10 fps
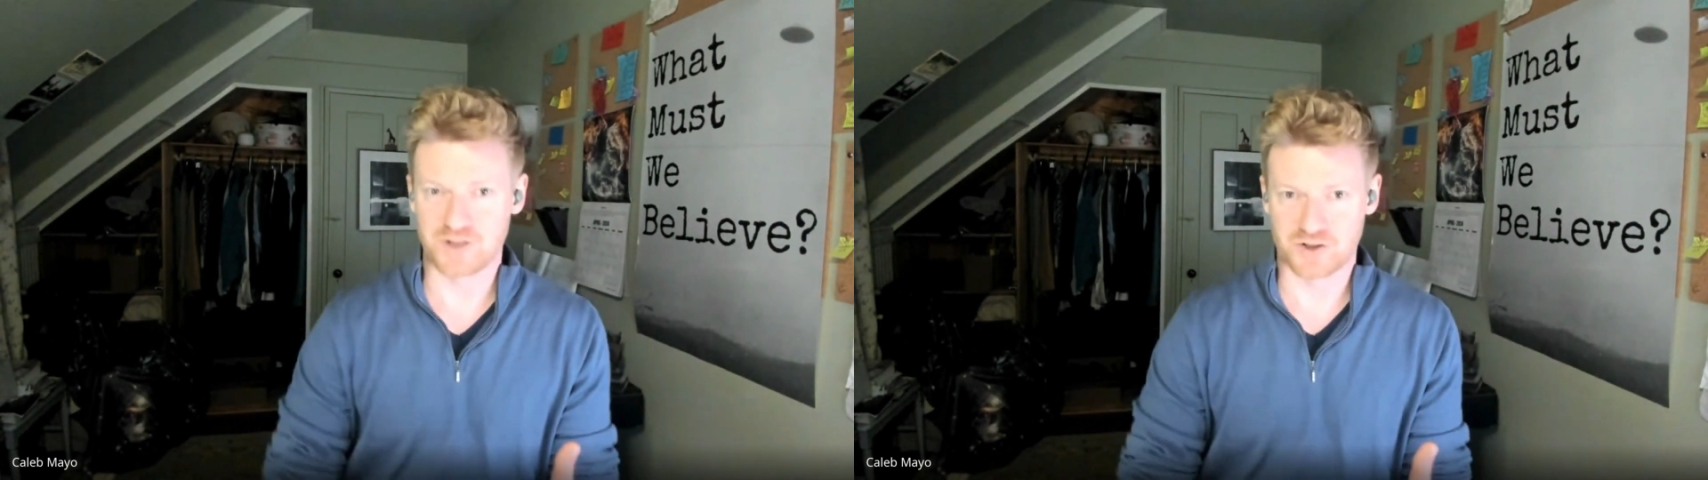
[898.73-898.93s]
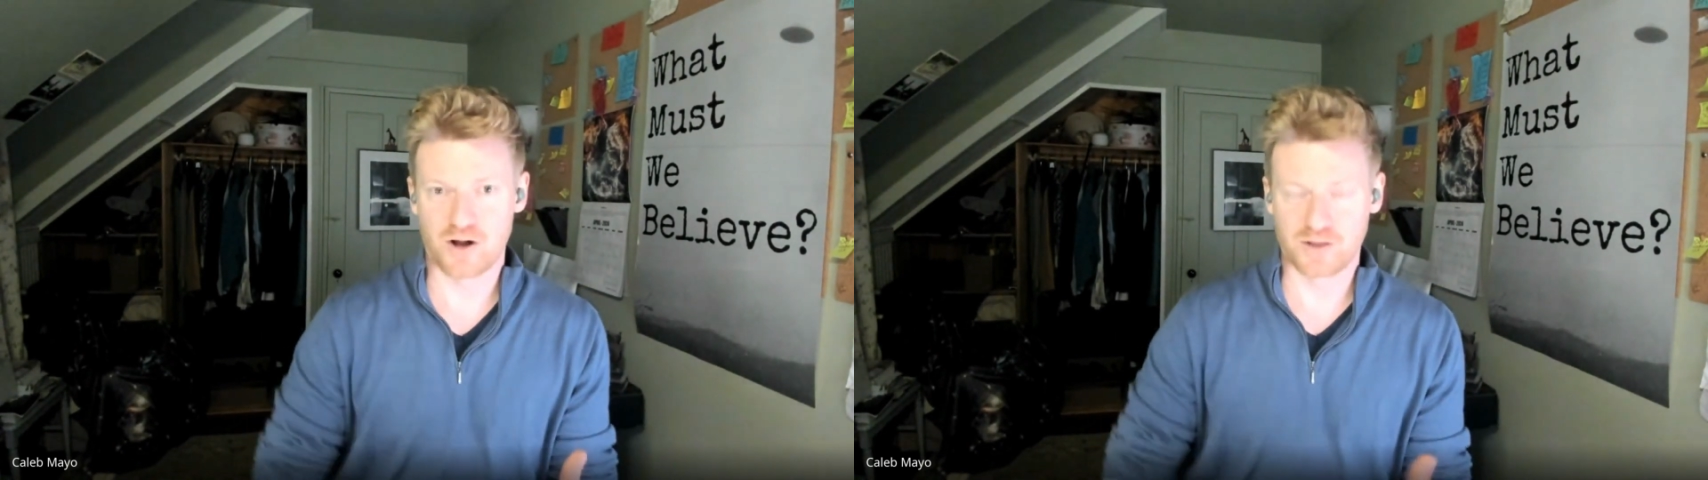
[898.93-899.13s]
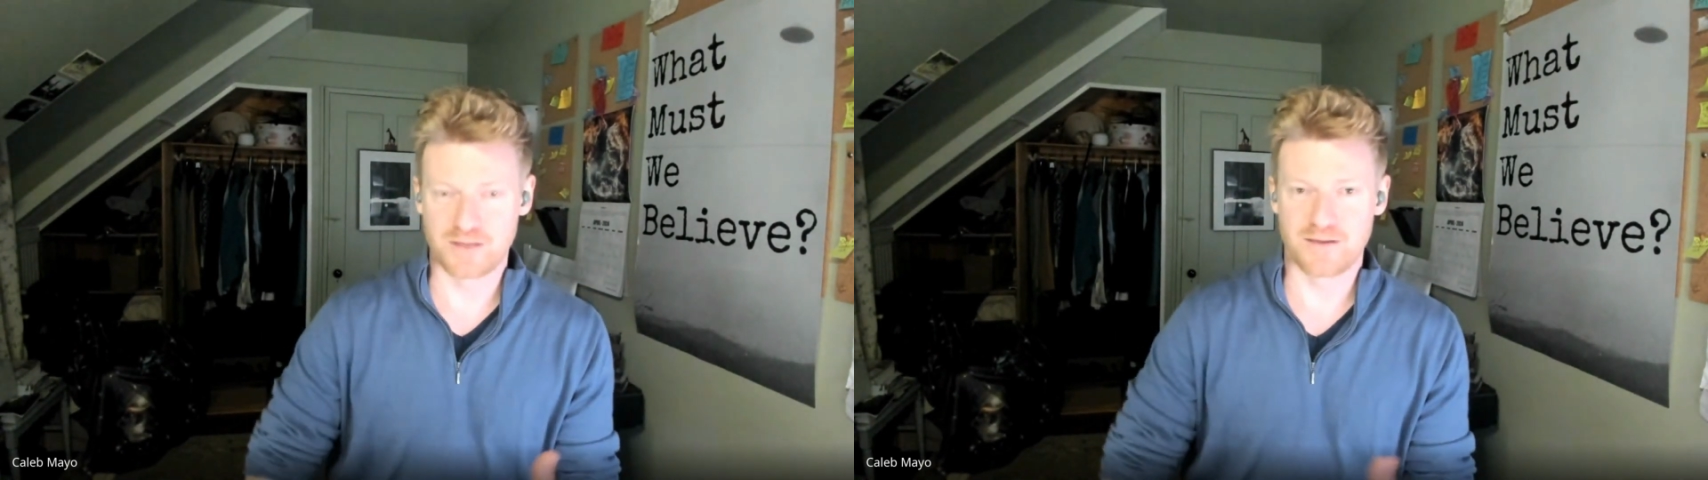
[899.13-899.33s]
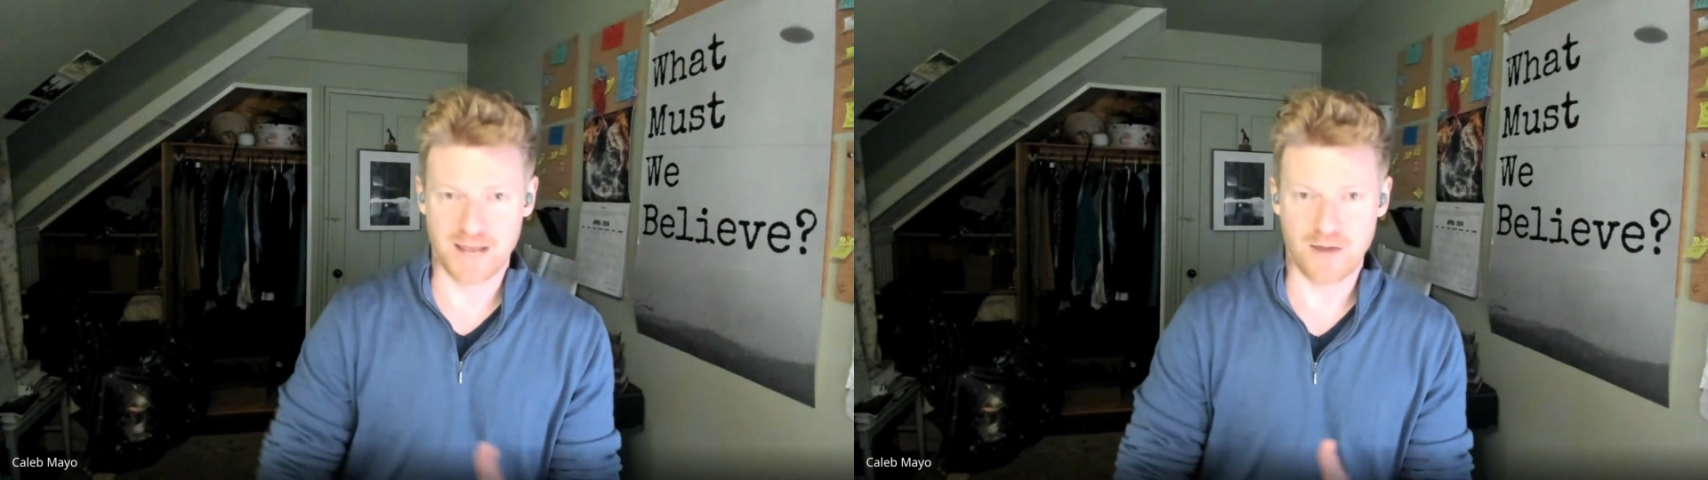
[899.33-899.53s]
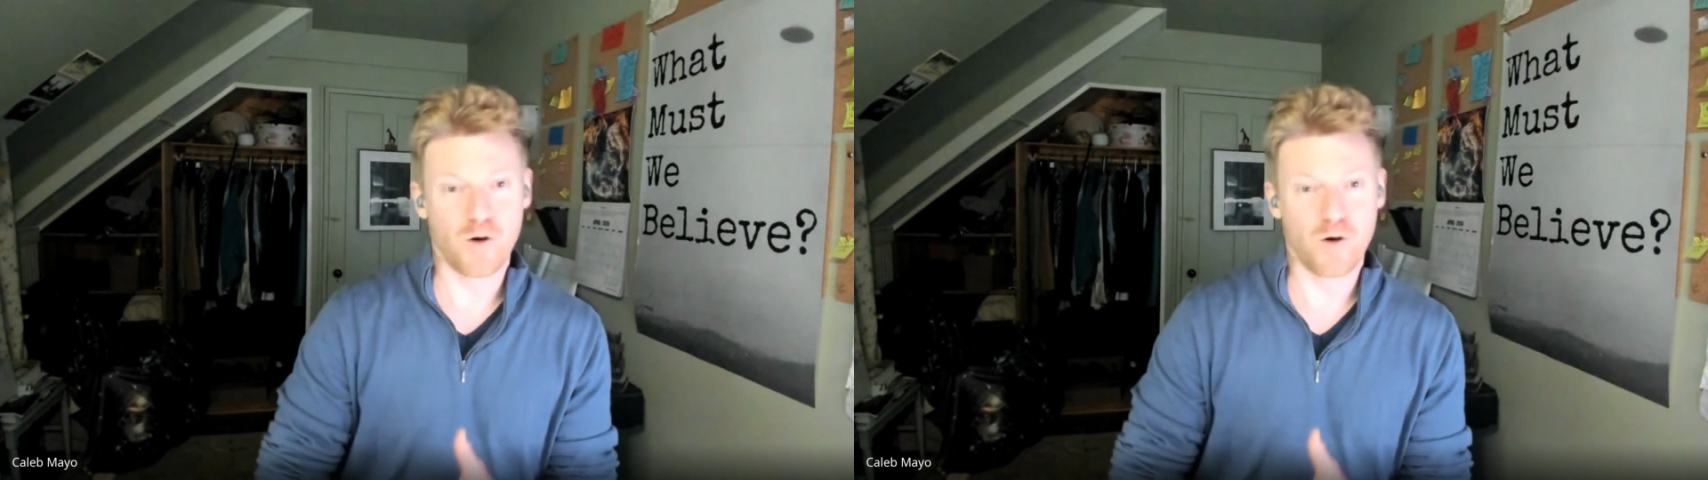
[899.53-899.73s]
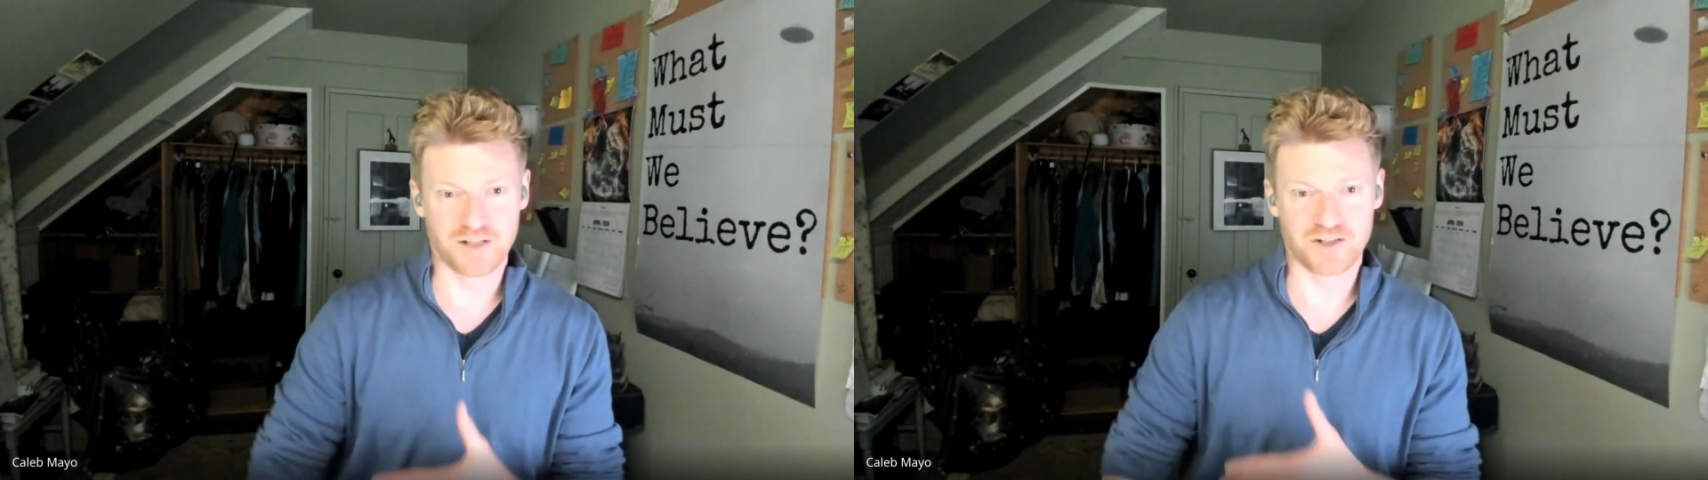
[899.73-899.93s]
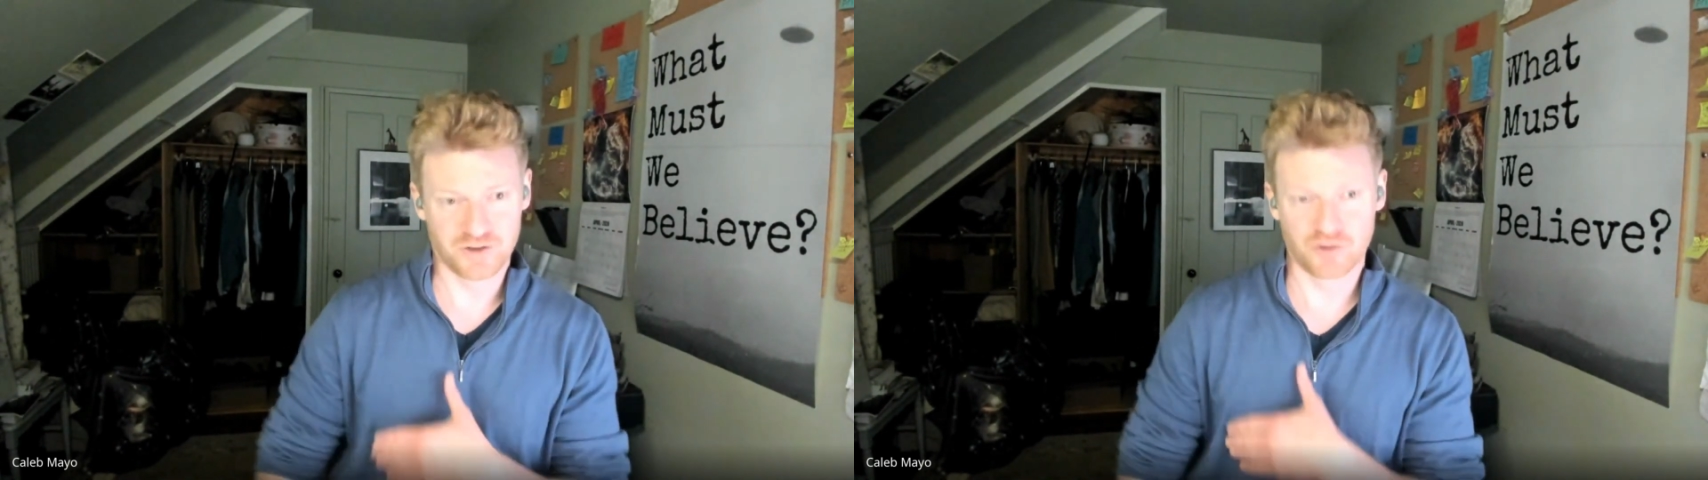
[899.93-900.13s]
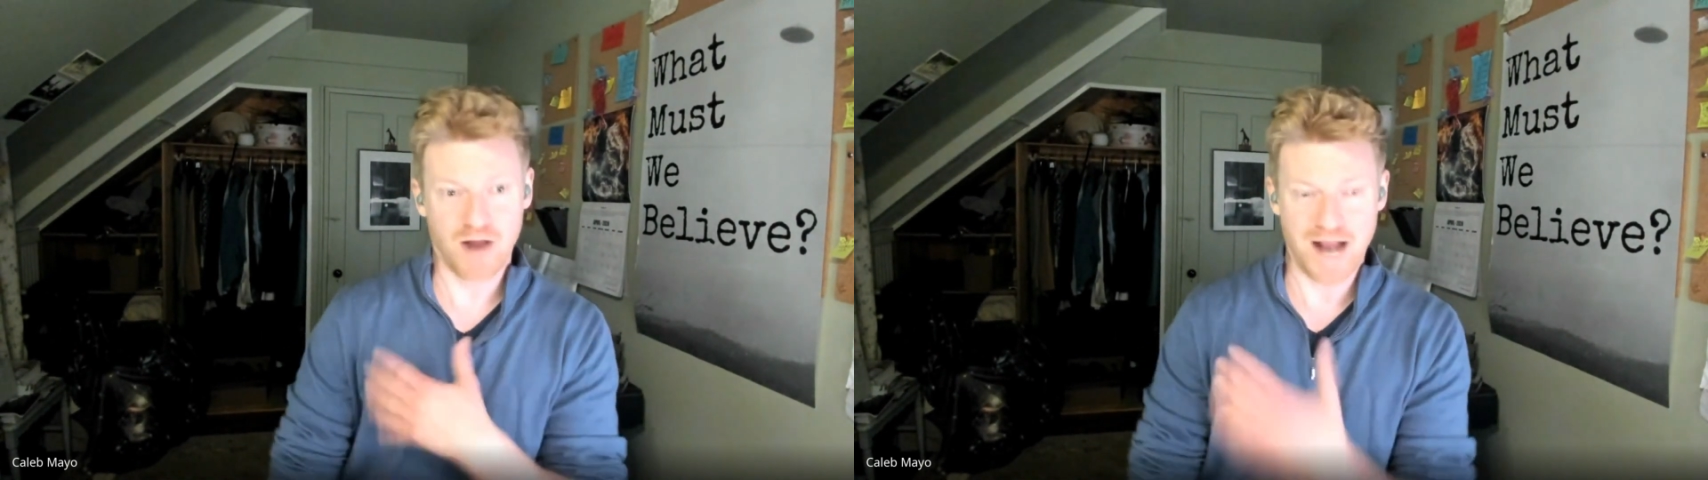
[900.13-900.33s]
strongly that they wanted to
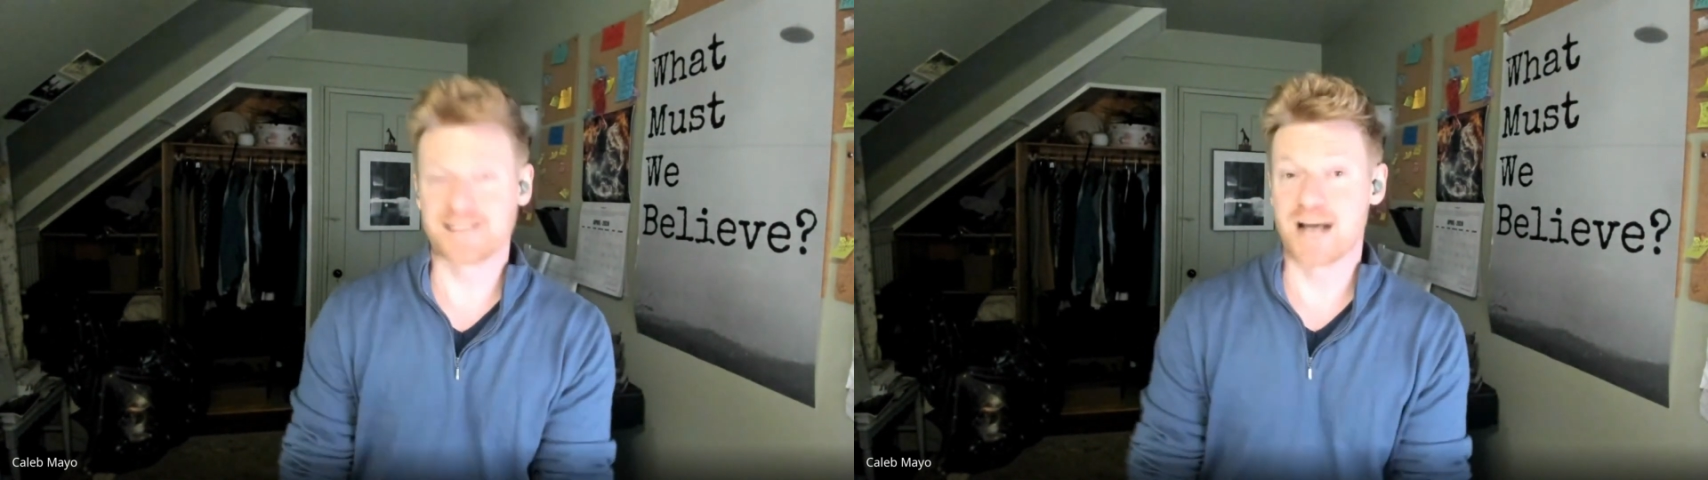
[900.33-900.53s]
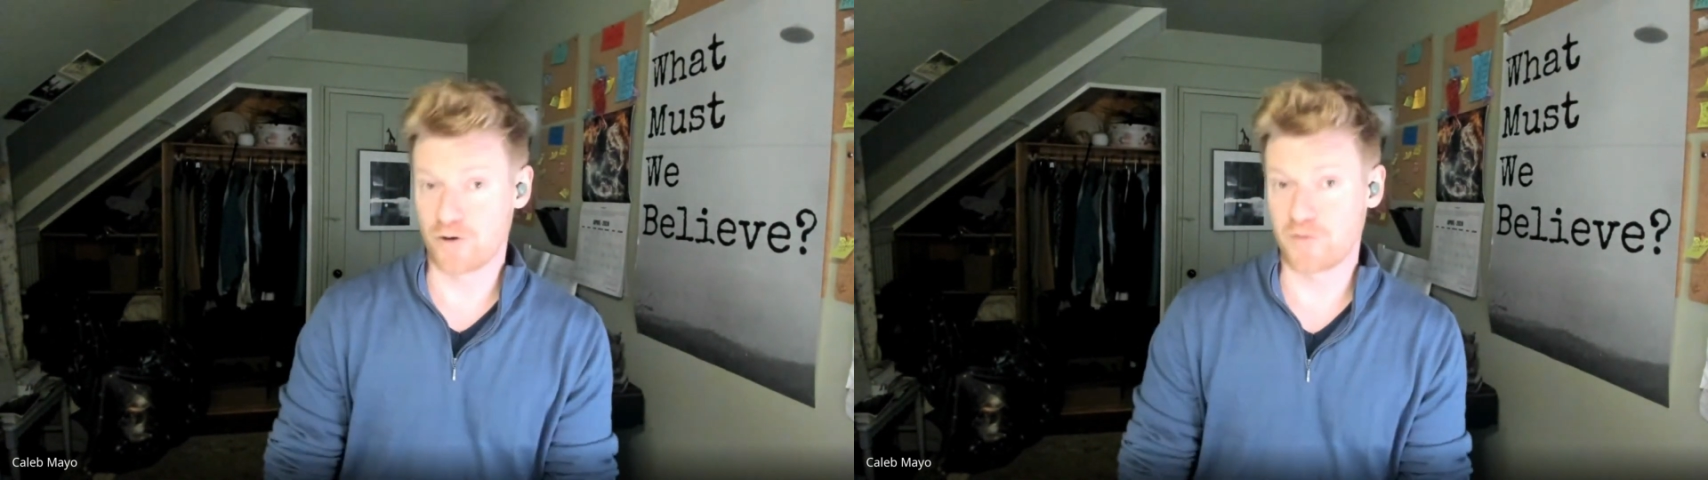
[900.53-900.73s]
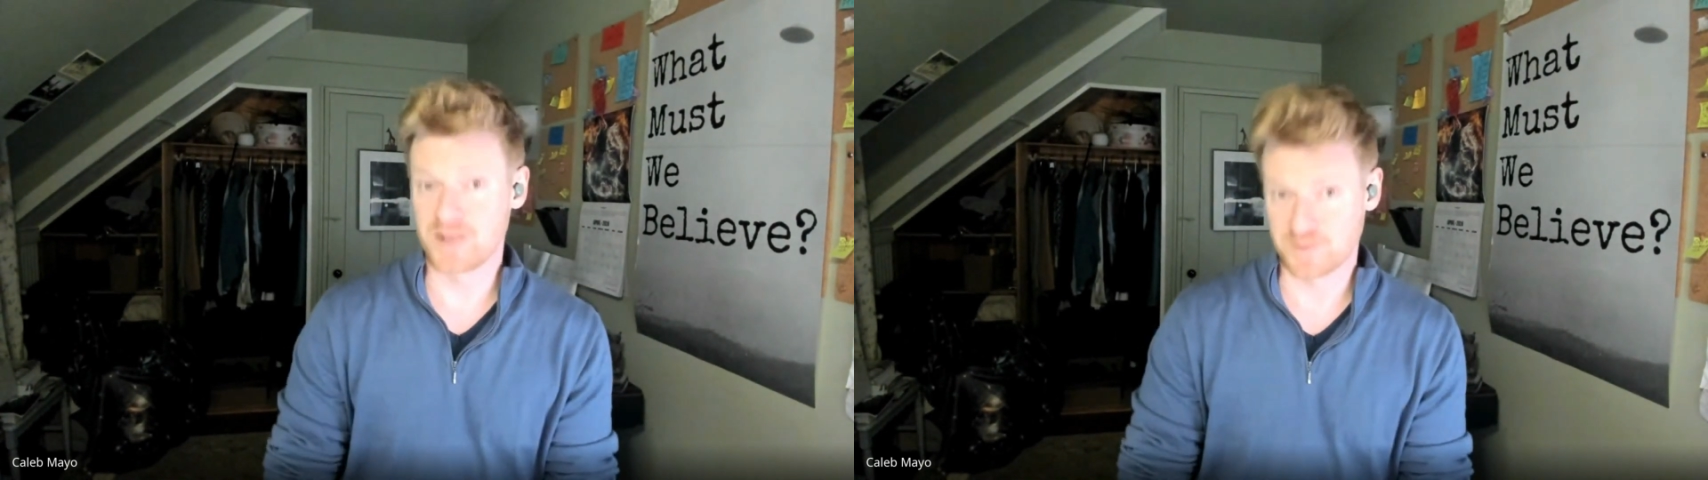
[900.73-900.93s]
crack down on this